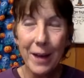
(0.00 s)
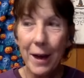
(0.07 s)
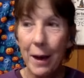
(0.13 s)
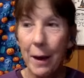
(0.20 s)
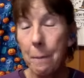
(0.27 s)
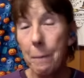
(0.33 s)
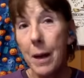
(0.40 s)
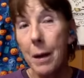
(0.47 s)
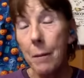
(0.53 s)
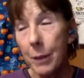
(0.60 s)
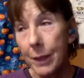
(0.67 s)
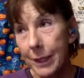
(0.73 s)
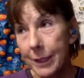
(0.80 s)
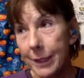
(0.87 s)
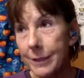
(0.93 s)
um, but
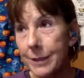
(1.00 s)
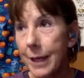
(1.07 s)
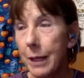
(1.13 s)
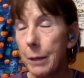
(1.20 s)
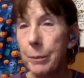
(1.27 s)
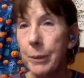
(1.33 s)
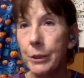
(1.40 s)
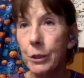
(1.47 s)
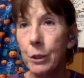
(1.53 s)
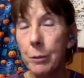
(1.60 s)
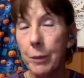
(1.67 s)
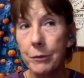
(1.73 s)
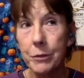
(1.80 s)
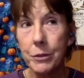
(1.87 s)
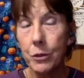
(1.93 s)
he did take a picture,
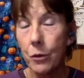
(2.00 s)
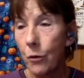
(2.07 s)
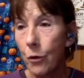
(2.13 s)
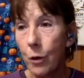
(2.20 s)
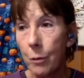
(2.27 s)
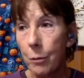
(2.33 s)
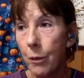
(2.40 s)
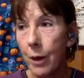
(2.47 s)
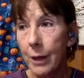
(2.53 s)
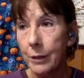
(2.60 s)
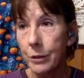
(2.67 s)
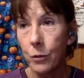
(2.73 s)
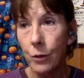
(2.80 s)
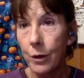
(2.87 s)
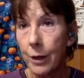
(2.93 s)
but it was so horrible. I
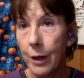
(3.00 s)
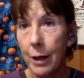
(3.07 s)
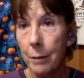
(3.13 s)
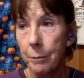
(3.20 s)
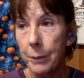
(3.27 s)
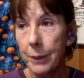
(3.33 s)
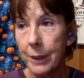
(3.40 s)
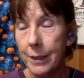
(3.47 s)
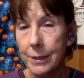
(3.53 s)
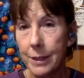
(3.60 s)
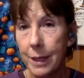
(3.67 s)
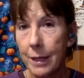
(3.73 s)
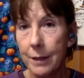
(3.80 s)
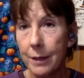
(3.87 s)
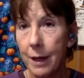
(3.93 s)
tore it up because
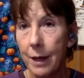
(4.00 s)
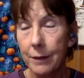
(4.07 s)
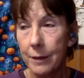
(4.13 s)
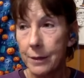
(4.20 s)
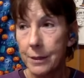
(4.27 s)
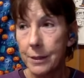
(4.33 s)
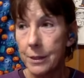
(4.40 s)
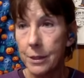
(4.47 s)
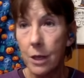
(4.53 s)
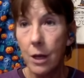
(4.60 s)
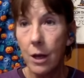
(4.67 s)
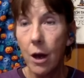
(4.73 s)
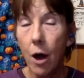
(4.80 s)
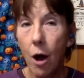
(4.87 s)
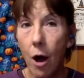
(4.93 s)
I thought, this is
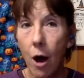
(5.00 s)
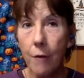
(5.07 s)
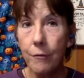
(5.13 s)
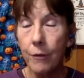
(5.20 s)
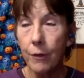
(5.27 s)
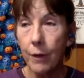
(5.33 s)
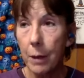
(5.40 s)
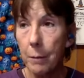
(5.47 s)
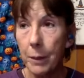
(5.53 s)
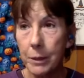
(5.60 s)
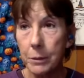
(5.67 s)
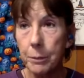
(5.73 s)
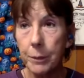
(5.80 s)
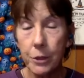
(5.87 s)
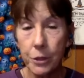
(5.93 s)
awful. I
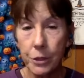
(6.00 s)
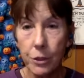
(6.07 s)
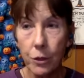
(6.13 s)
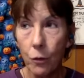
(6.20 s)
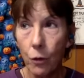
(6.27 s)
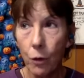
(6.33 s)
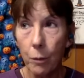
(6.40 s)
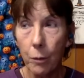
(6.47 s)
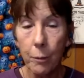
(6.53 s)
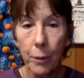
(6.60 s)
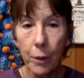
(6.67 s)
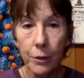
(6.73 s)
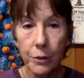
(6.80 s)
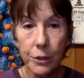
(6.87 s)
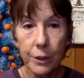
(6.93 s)
must be just a horrible
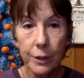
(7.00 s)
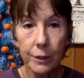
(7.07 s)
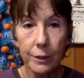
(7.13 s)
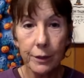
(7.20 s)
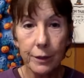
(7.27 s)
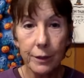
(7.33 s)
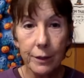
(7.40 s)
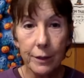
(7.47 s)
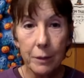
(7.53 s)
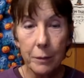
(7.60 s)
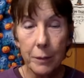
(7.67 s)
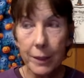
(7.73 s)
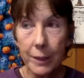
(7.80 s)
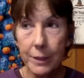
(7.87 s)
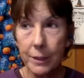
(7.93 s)
person
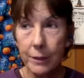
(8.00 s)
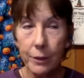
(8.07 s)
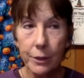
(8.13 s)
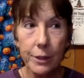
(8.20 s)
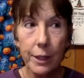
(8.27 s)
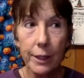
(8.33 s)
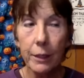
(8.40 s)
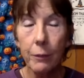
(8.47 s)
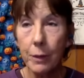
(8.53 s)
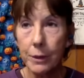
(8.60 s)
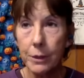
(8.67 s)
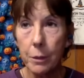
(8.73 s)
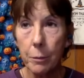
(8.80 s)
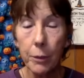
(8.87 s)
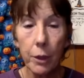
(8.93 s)
because he looks like he
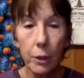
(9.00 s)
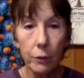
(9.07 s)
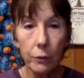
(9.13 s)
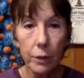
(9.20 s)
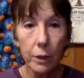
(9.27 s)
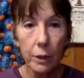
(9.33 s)
wants to puke,